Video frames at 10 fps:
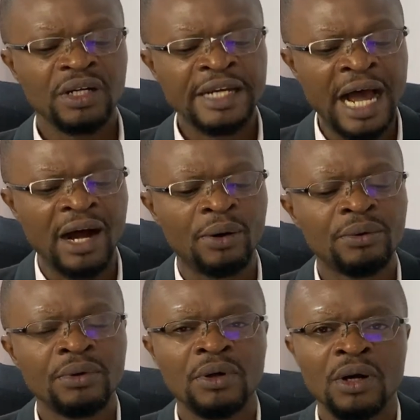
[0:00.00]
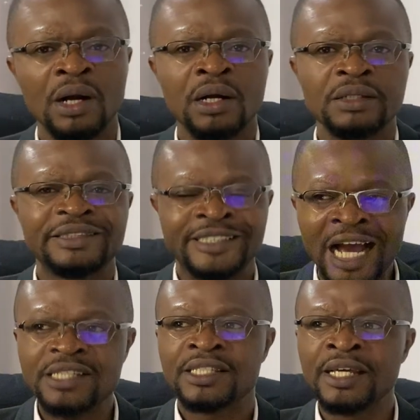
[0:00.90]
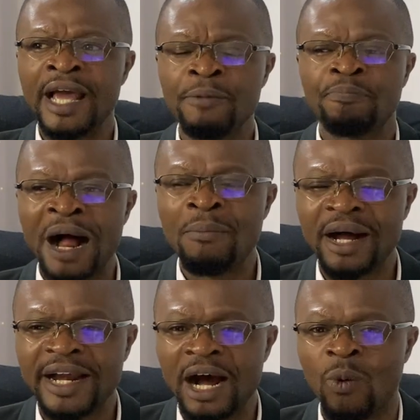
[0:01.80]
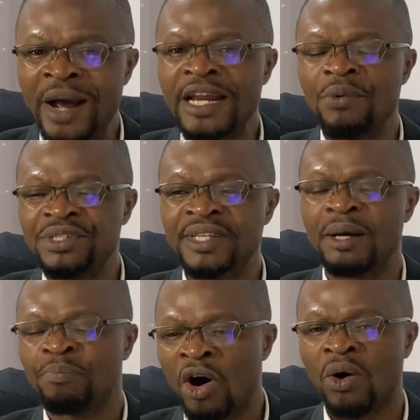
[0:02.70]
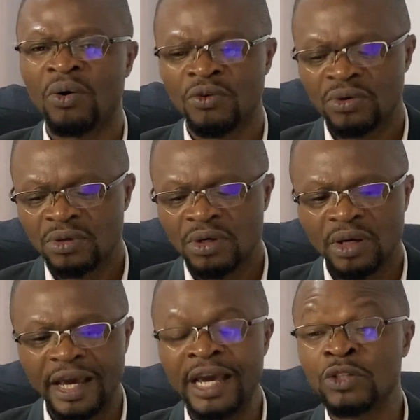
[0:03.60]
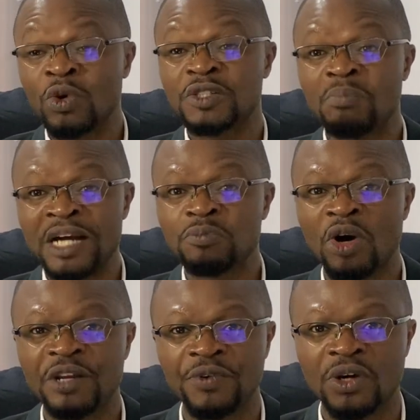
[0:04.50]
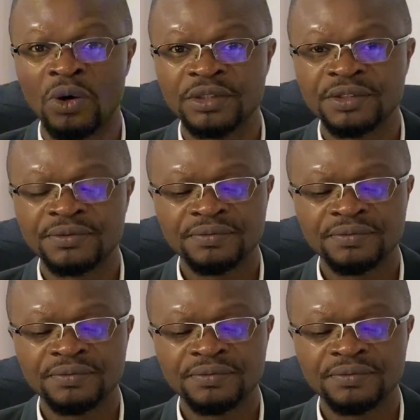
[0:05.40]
Now, Jackson and Palmer now, when they received the ball, it was much more difficult.